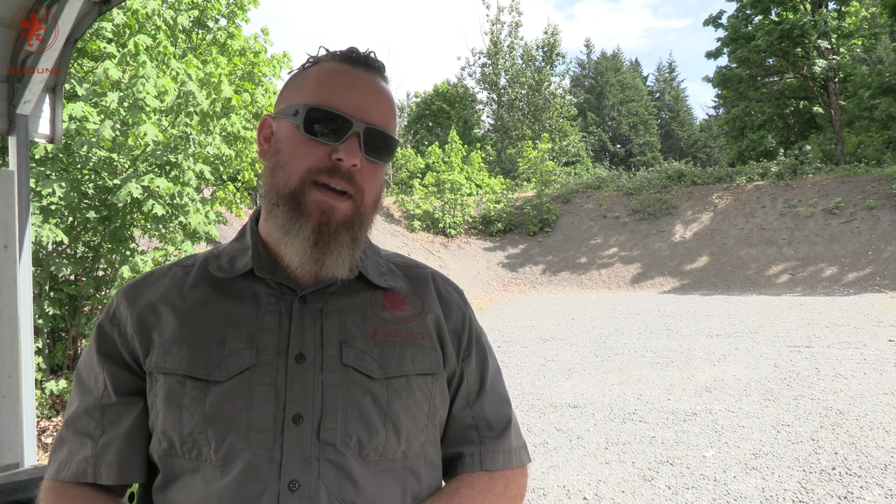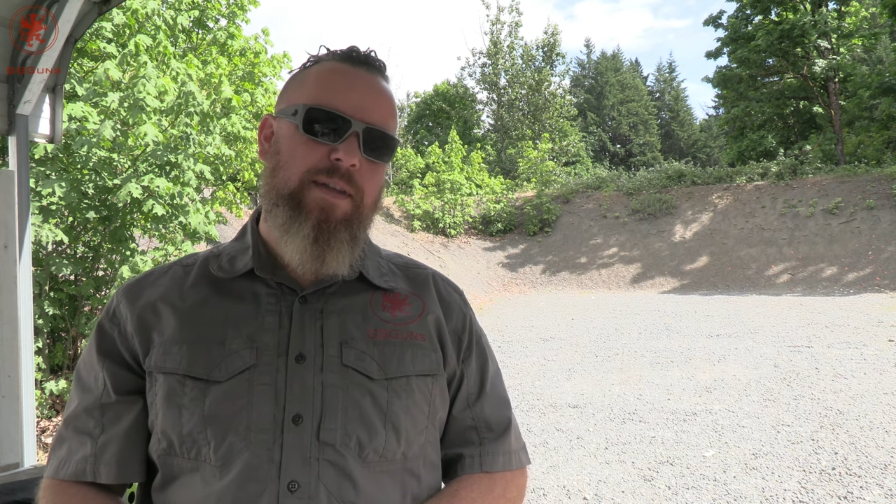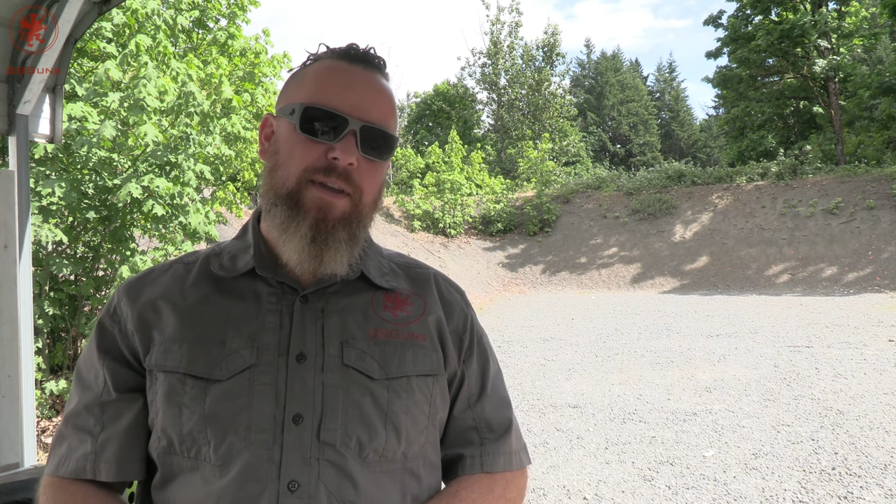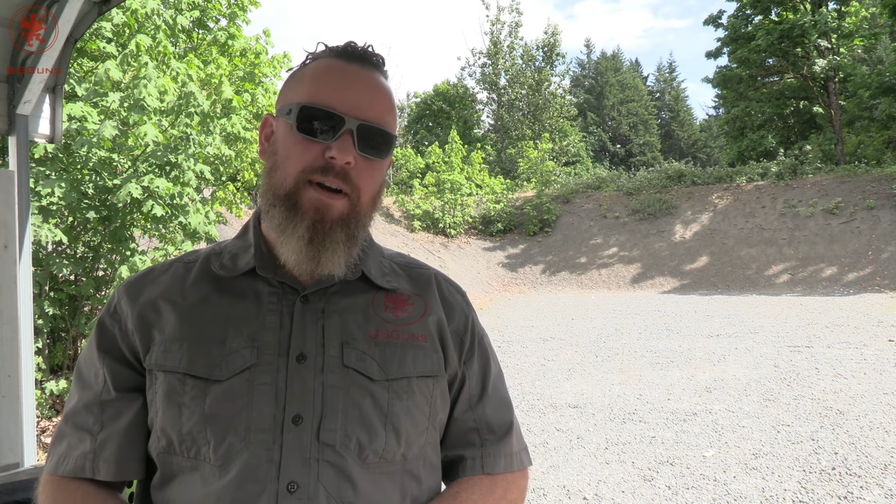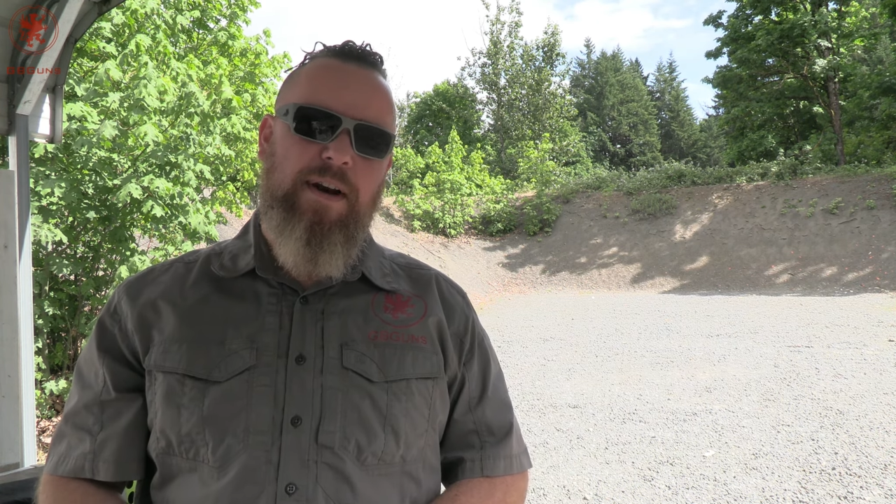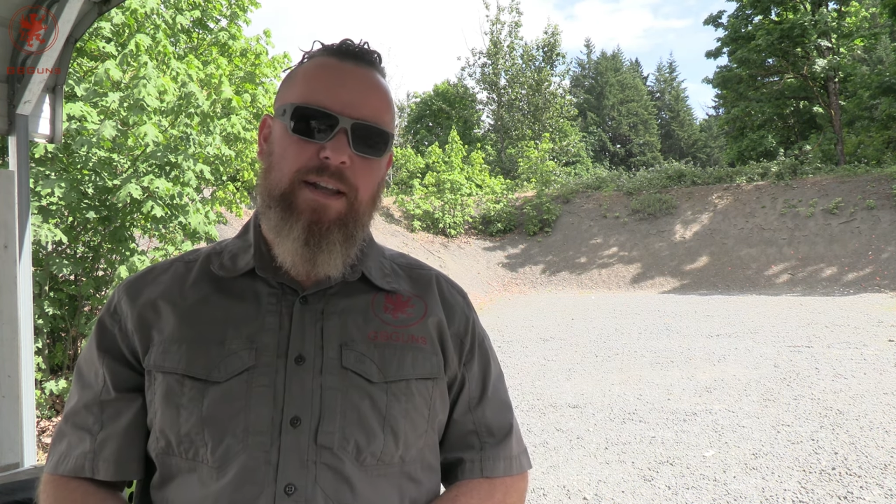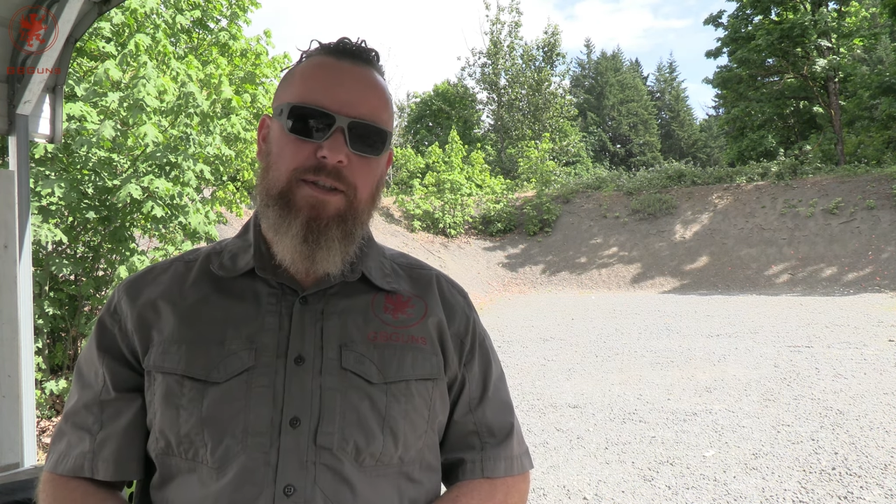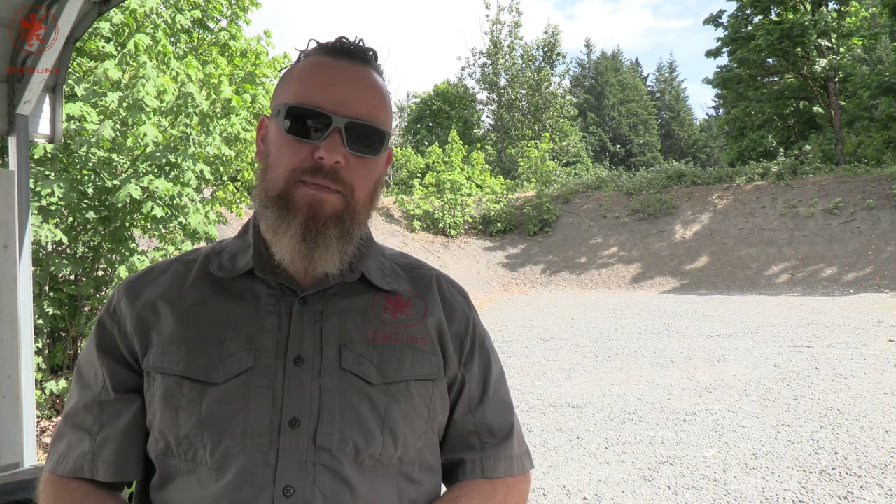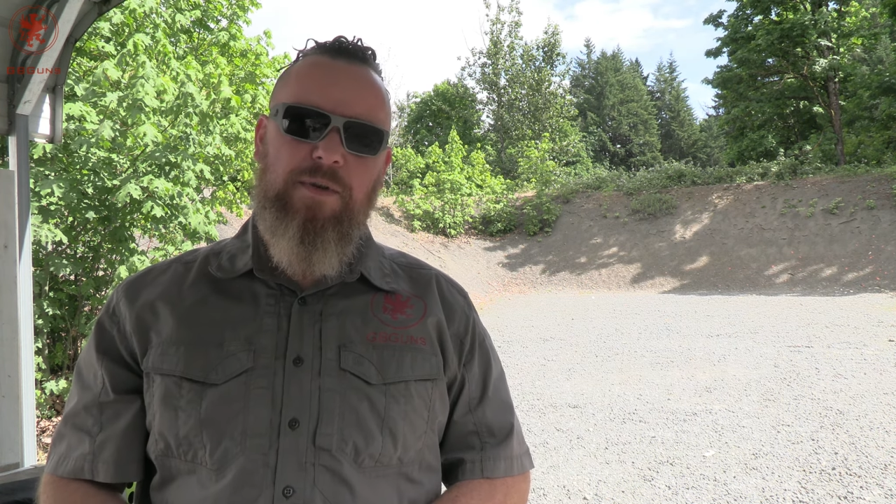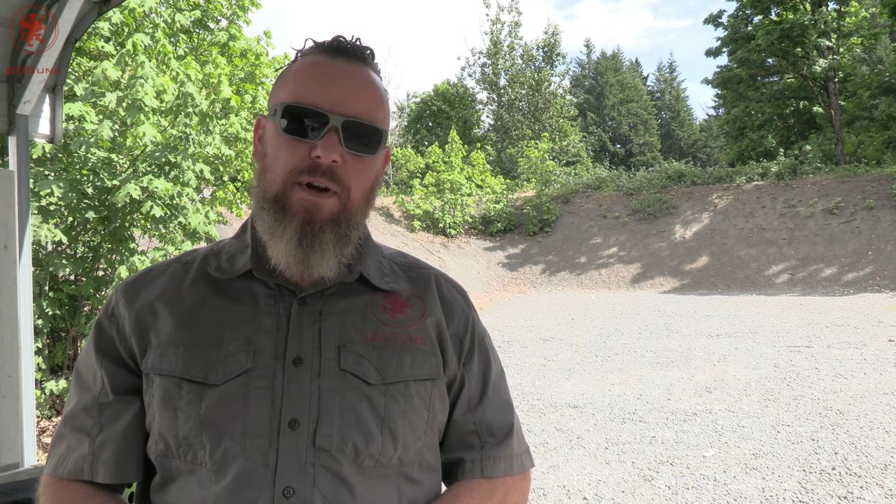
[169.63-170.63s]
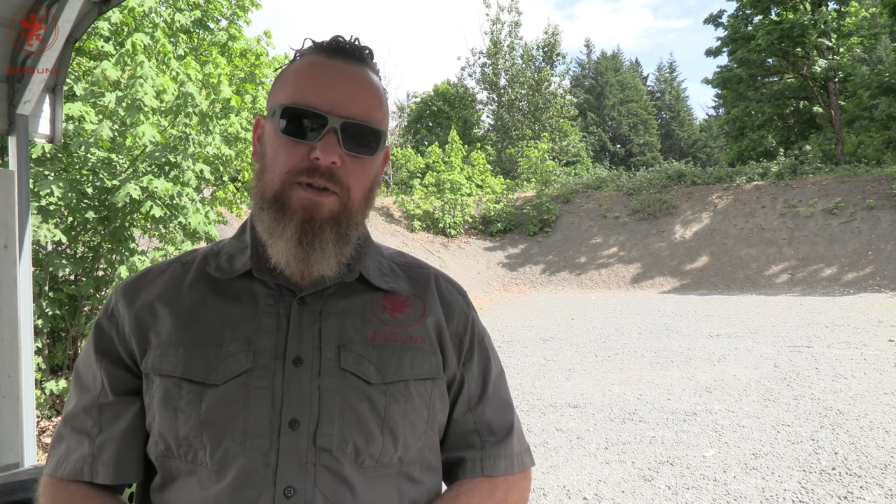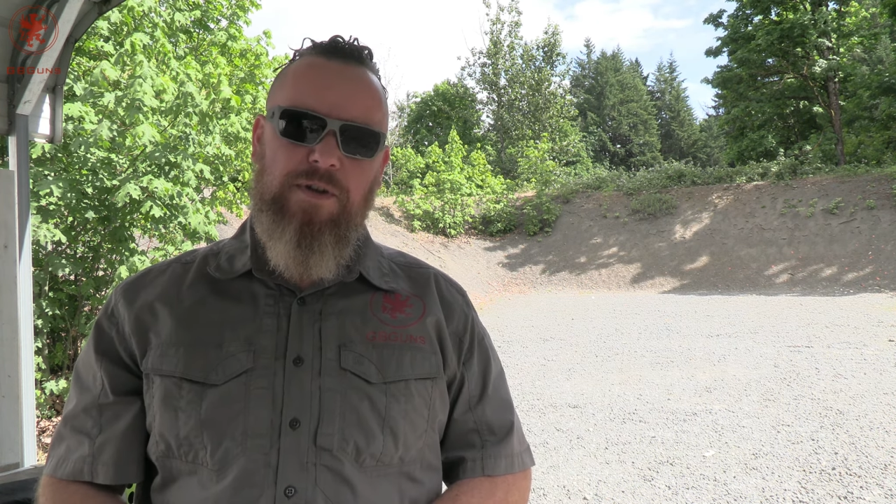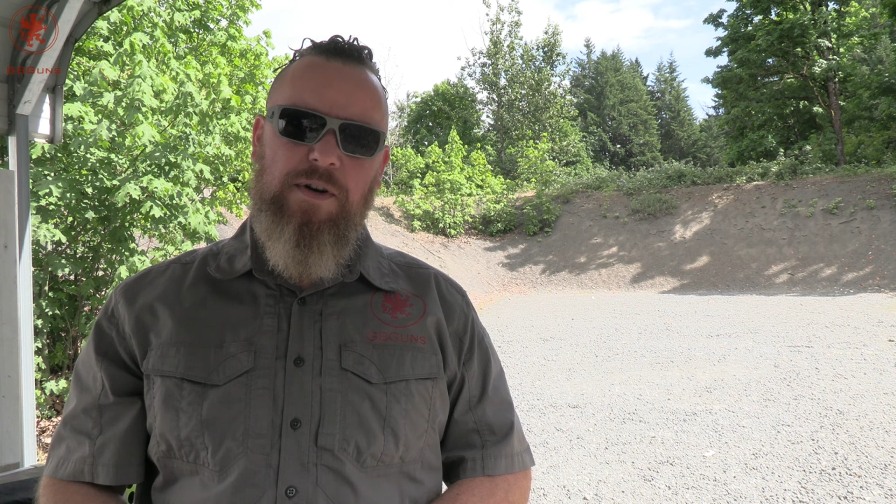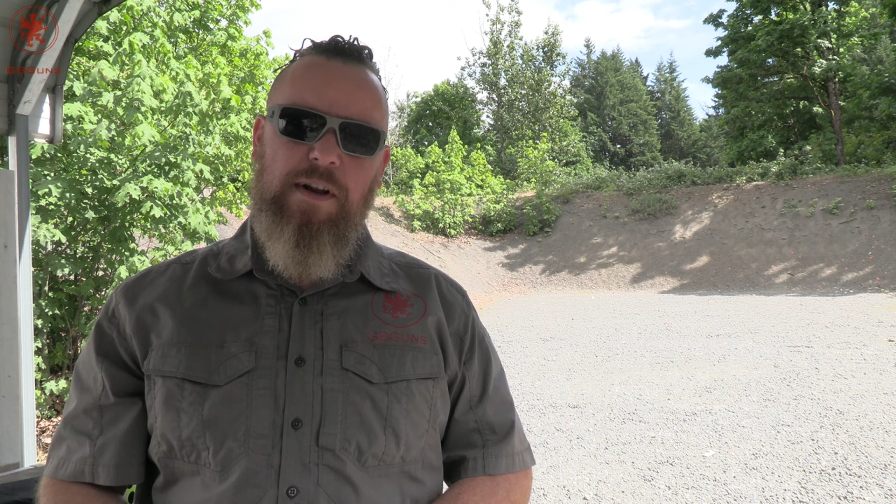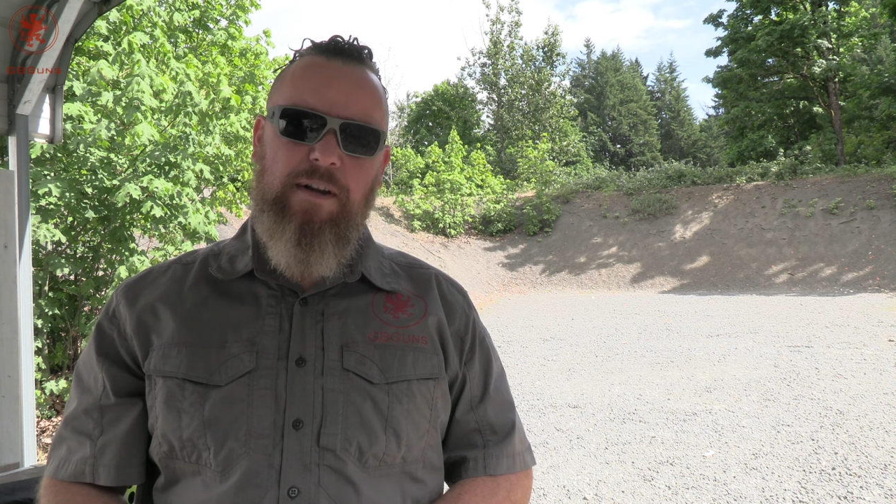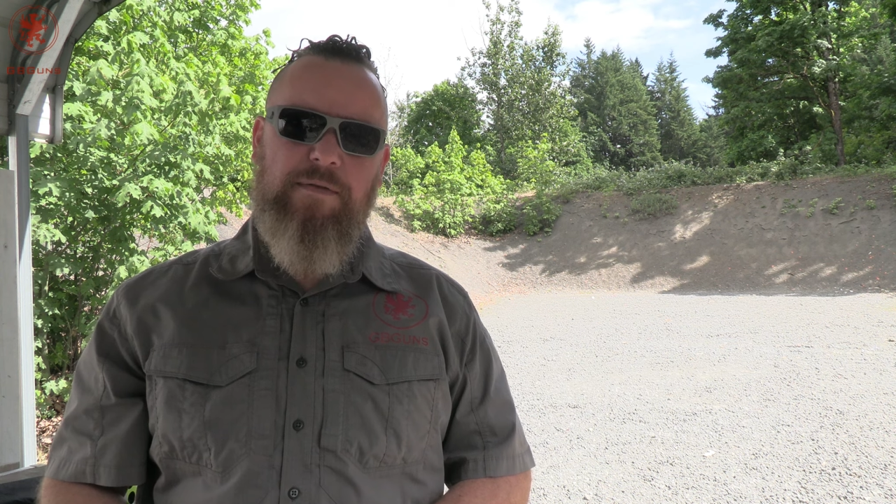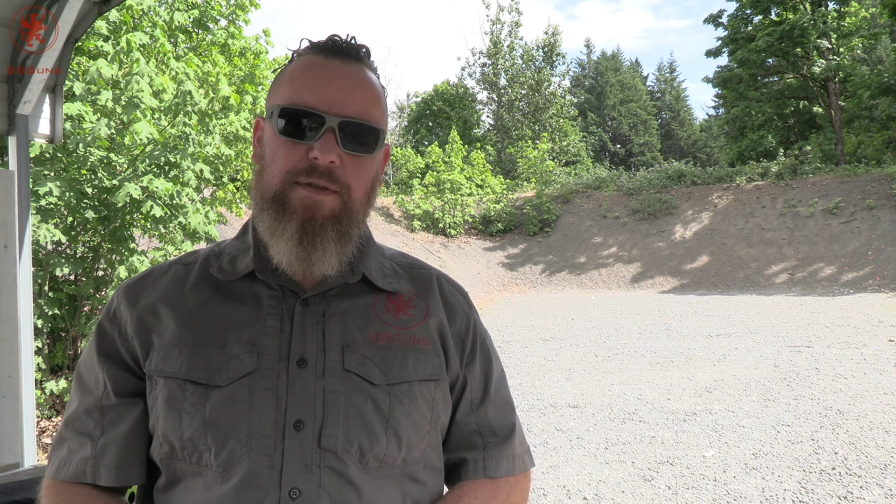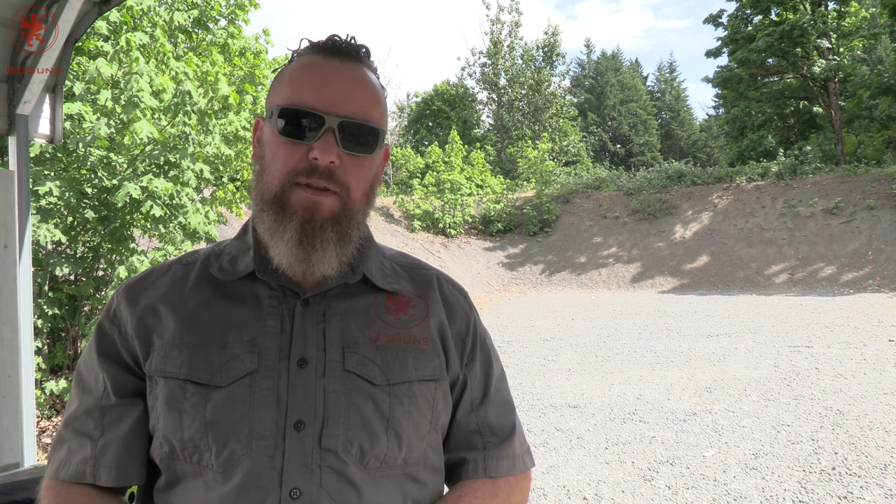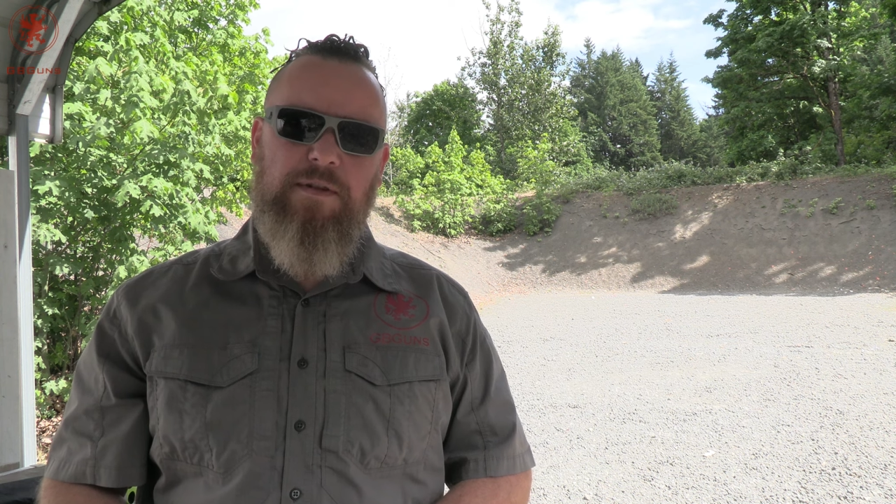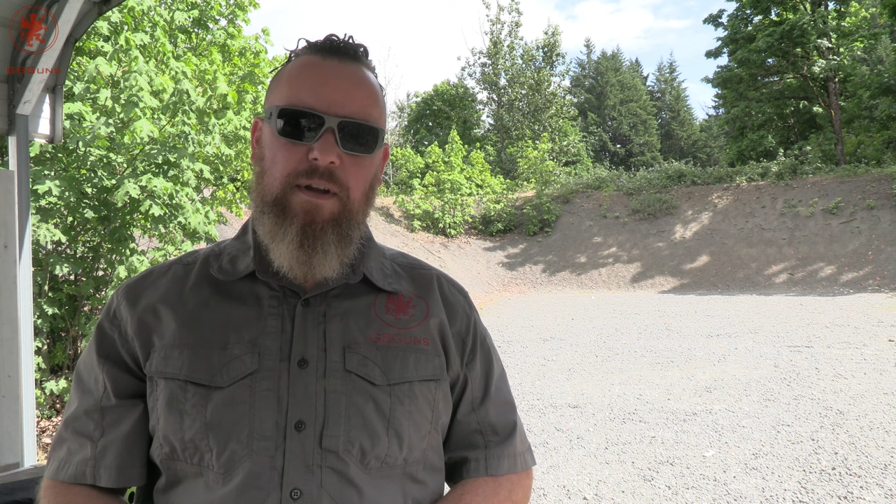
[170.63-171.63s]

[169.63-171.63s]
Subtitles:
out there and some good alternatives